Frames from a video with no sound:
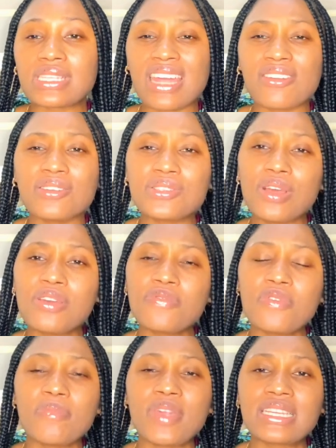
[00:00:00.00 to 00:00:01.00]
and also
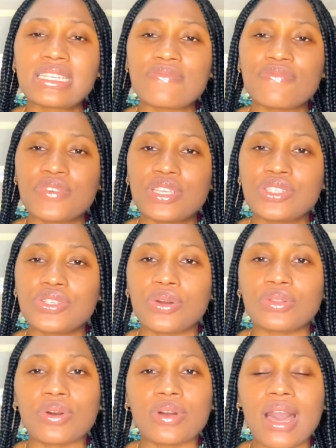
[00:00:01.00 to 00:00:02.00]
even made a
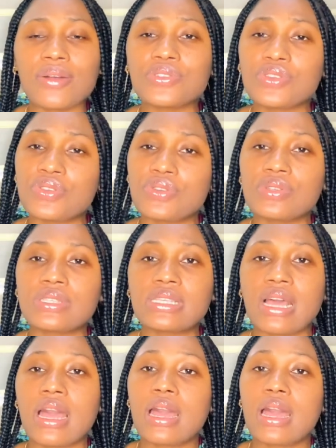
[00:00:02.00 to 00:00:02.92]
video on how to use